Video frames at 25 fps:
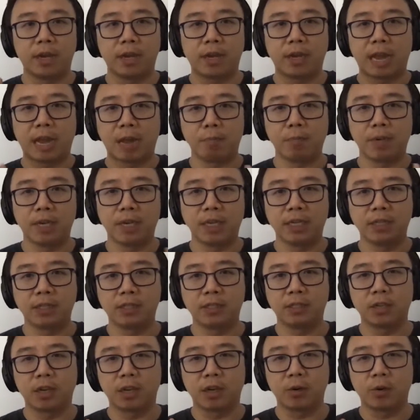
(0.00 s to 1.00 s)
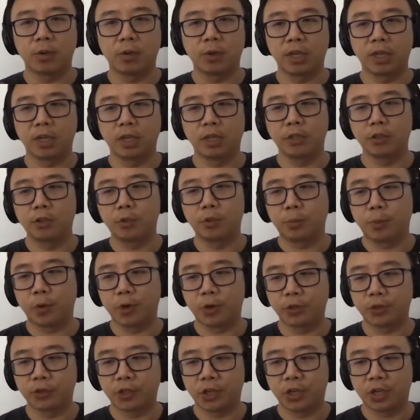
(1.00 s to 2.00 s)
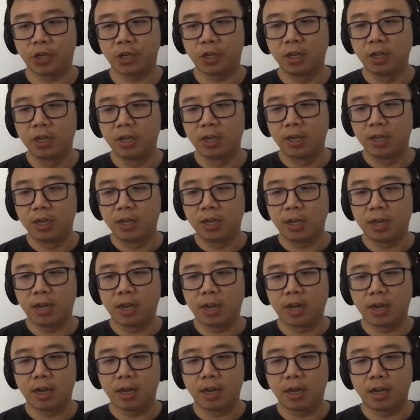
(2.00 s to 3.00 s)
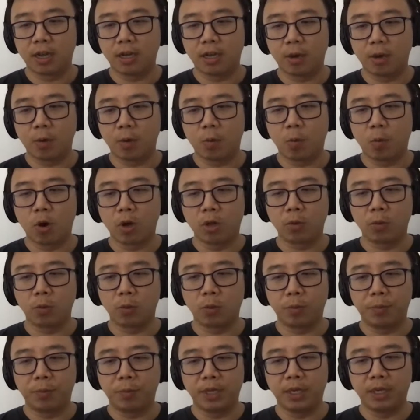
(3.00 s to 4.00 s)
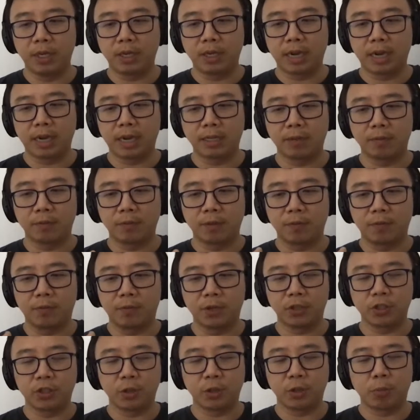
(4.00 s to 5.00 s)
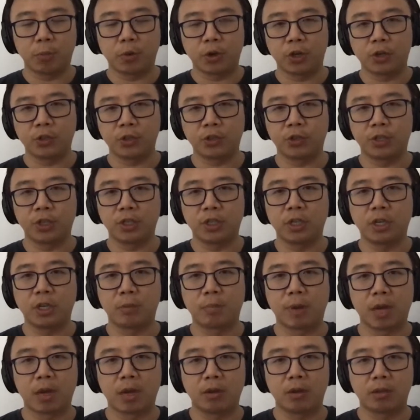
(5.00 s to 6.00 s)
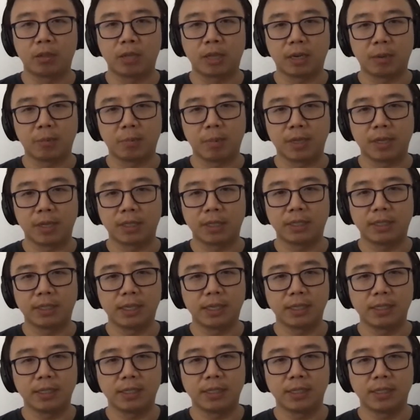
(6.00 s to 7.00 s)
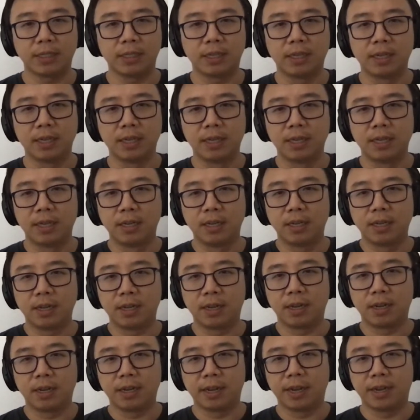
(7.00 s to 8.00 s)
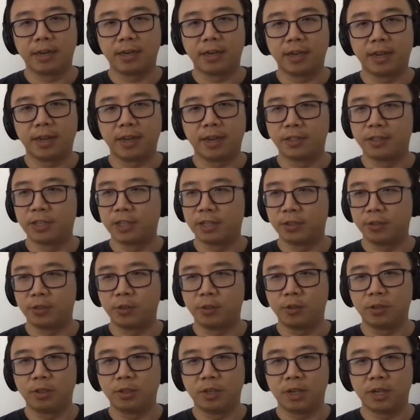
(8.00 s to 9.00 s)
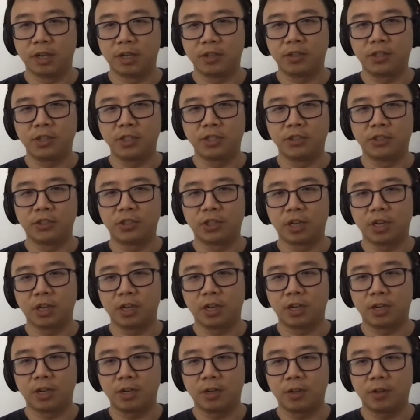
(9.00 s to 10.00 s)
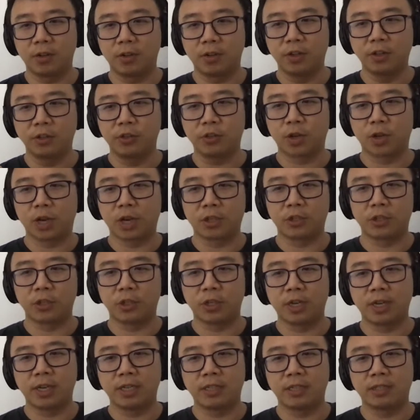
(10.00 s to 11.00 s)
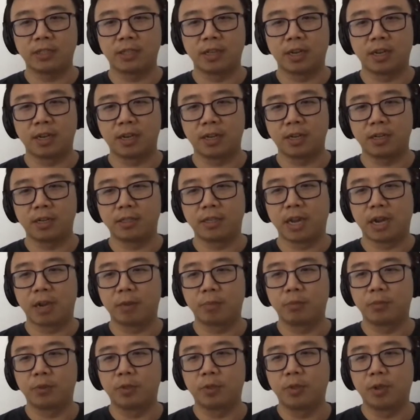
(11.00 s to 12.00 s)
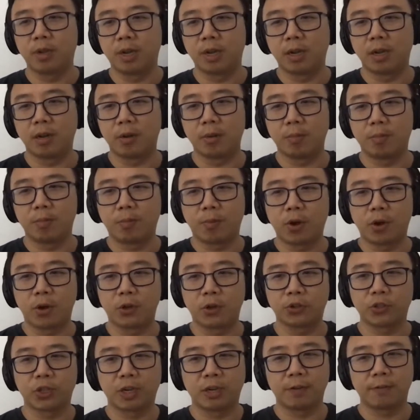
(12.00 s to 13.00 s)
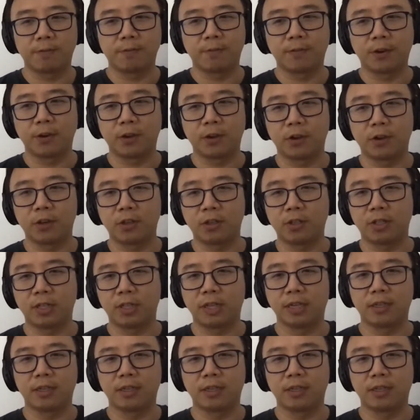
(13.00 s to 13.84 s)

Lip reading: companies are looking into Pulsar, what would be the kind of the first impression about like multi-tenancy? Since Instructure has adopted Pulsar for